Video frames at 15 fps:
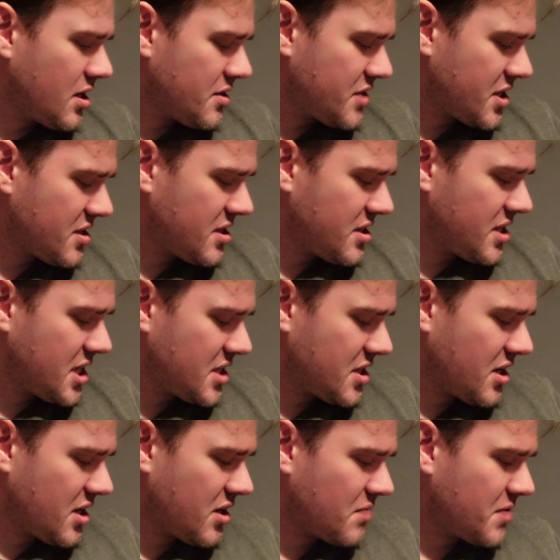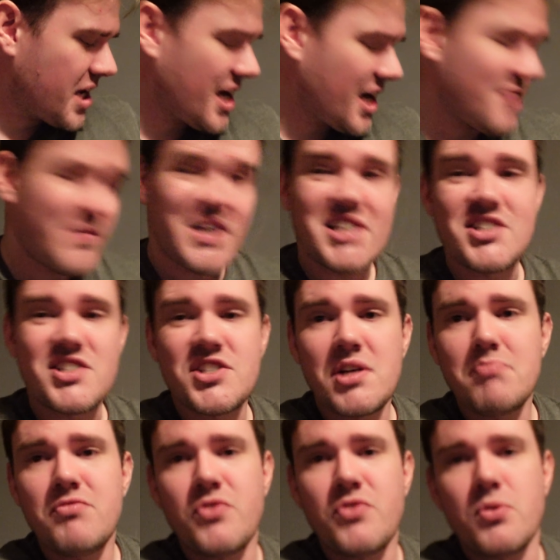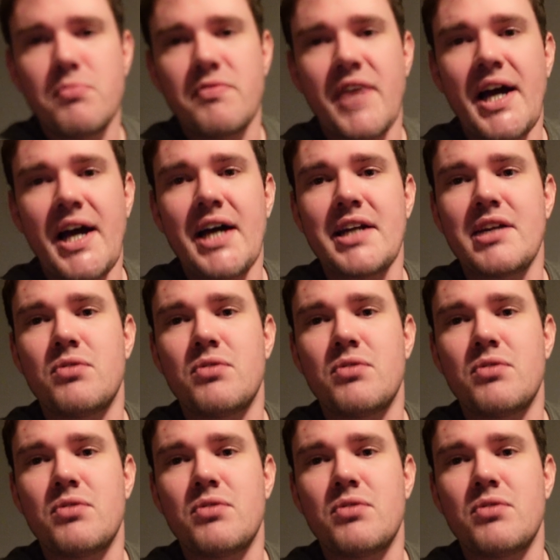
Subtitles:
The other thing that I would have is some form of a hat.